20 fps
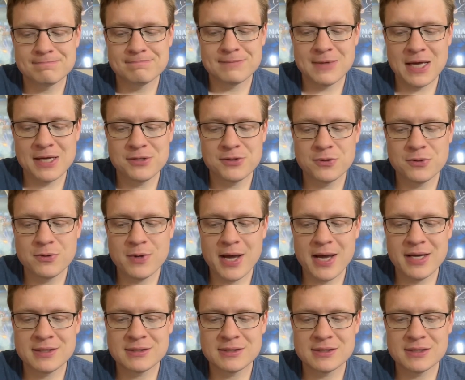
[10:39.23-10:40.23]
I do
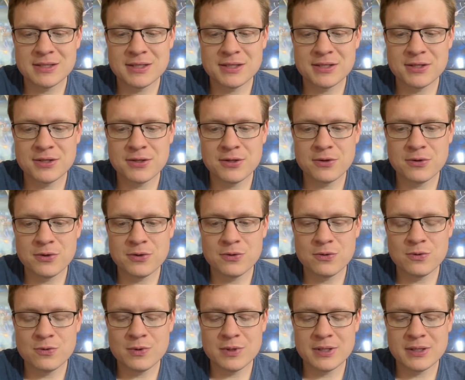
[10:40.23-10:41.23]
ask that, you know,
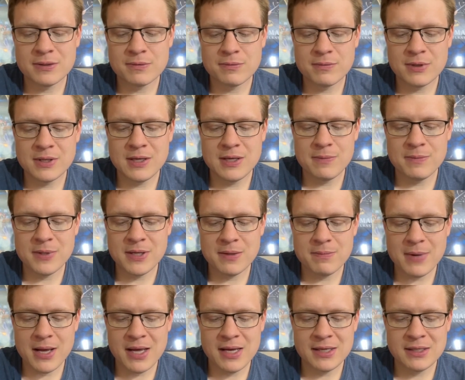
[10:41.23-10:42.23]
you keep me in
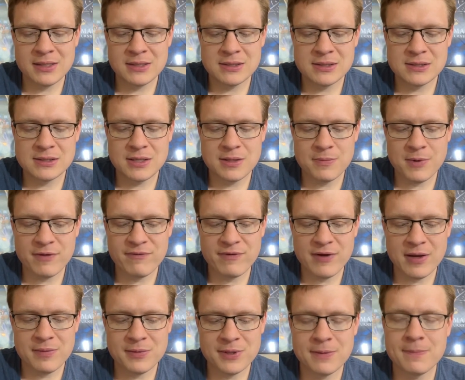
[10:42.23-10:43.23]
mind, keep my
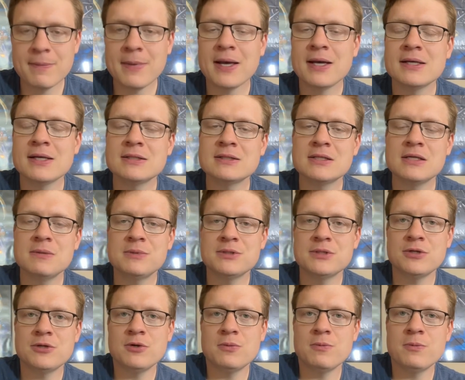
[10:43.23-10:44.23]
family in mind, keep
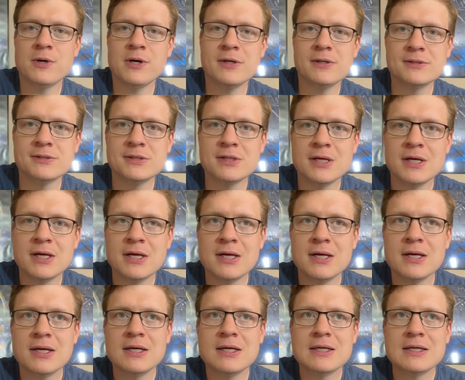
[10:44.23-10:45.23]
us in your prayers,
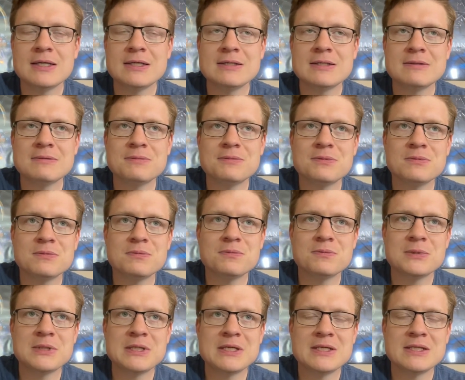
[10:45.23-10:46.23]

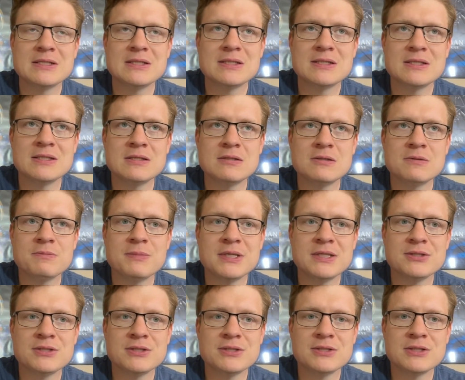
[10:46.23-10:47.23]
because this has
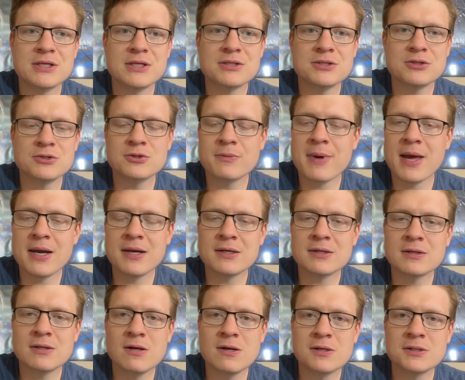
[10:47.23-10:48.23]
been just such a
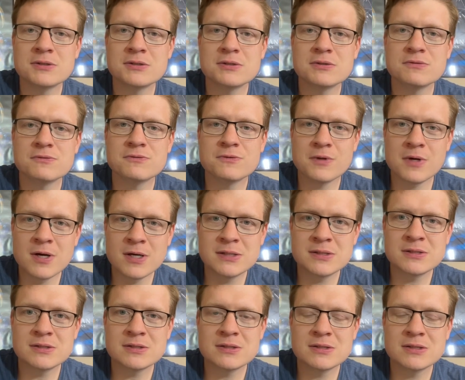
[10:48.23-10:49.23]
traumatic loss for
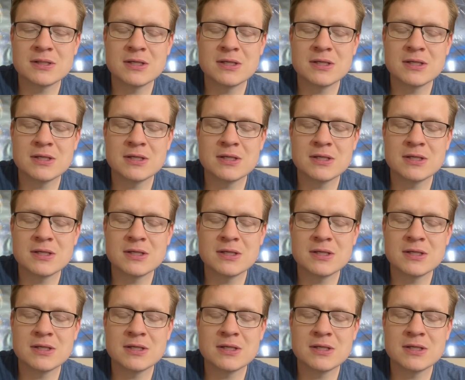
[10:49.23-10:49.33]
us.